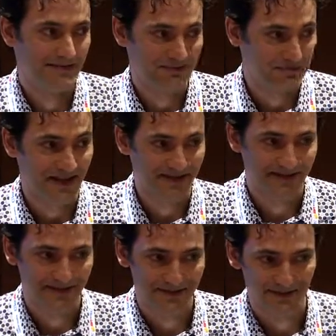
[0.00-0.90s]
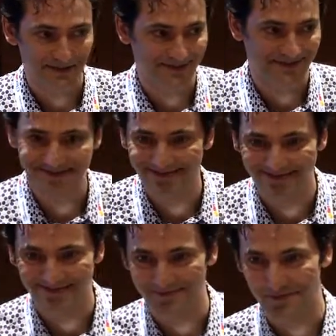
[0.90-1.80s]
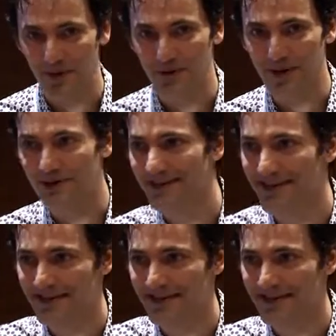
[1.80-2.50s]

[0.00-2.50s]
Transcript: that's all about it, I